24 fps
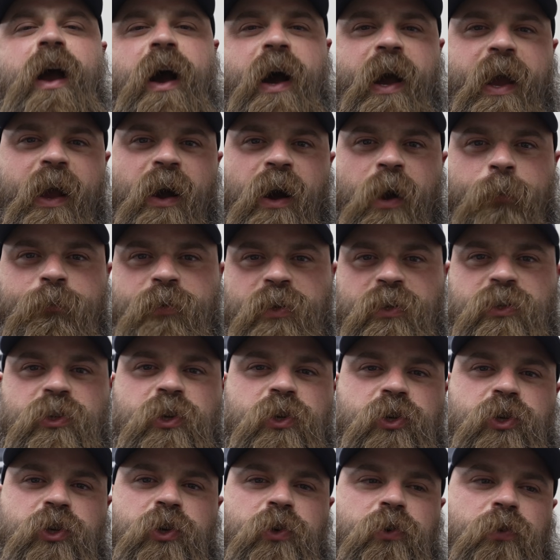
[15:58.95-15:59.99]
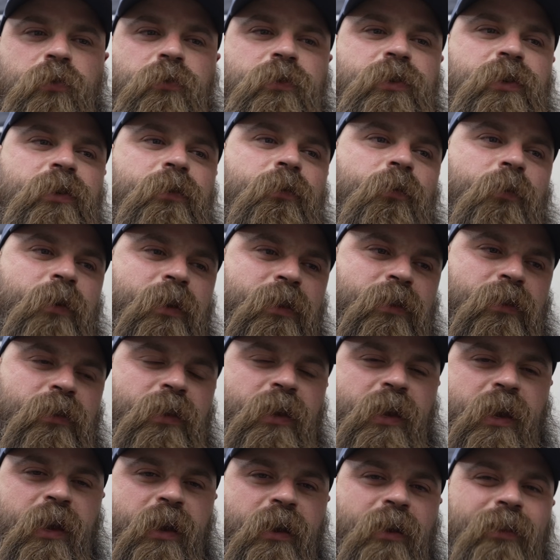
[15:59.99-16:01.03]
I opted to shoot with
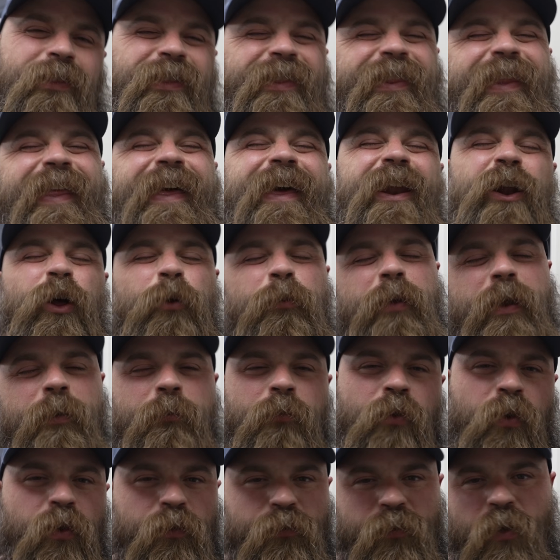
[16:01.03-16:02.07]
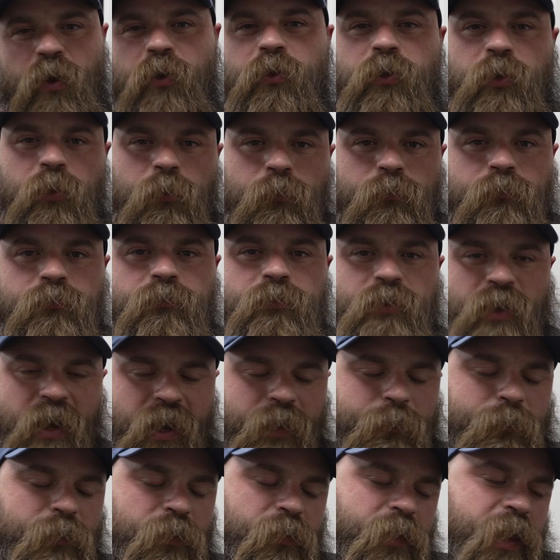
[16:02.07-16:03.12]
the a little bit more volume
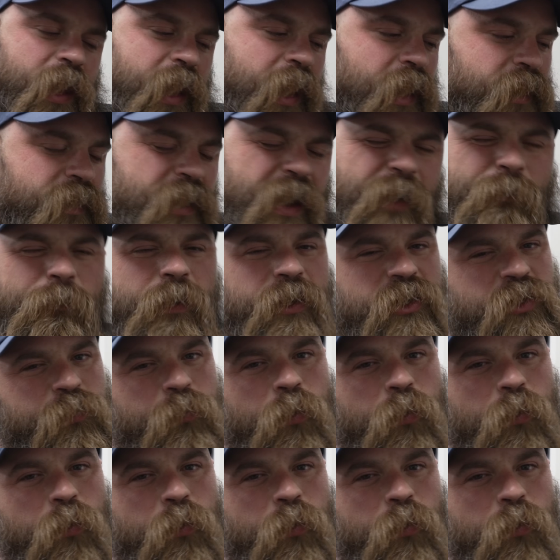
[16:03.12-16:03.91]
9mm can. Not much